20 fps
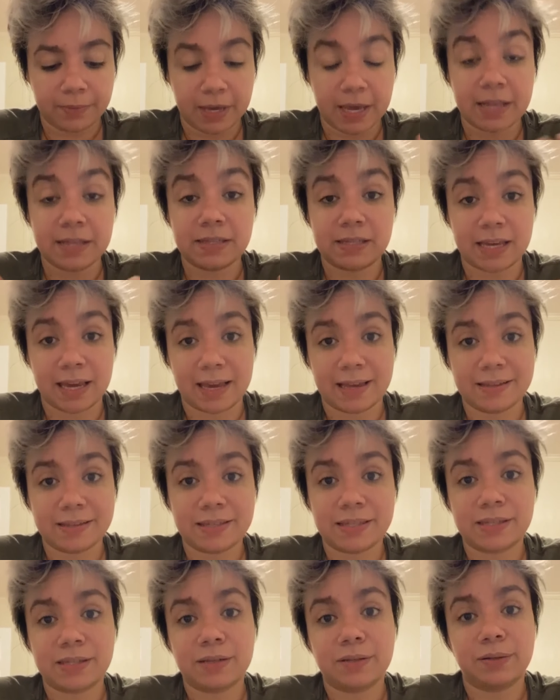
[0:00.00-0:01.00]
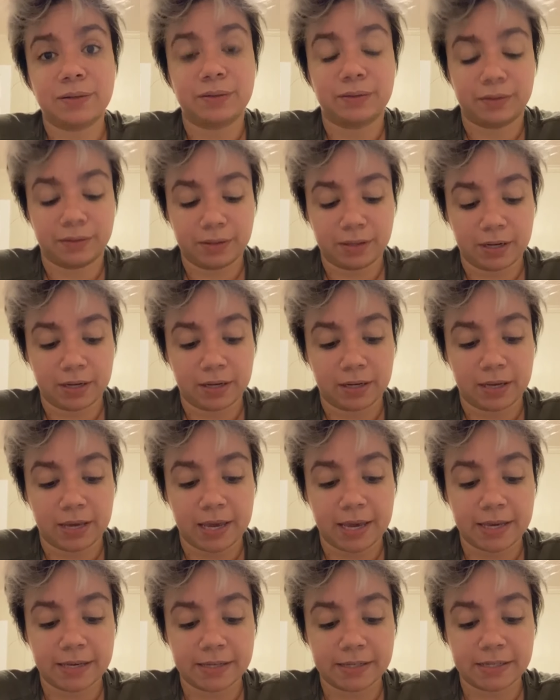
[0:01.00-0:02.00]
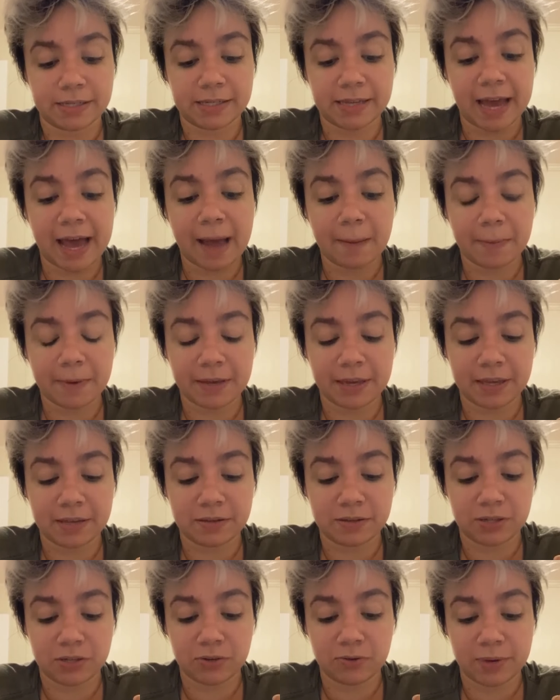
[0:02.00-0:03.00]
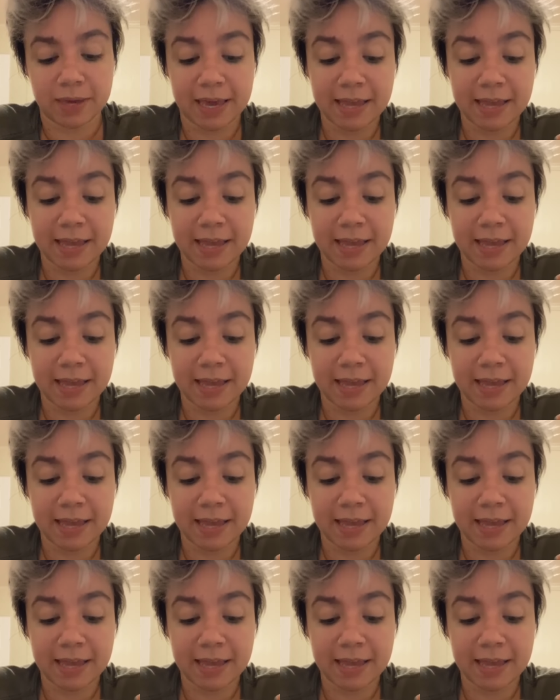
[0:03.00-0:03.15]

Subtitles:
in dance is tapping into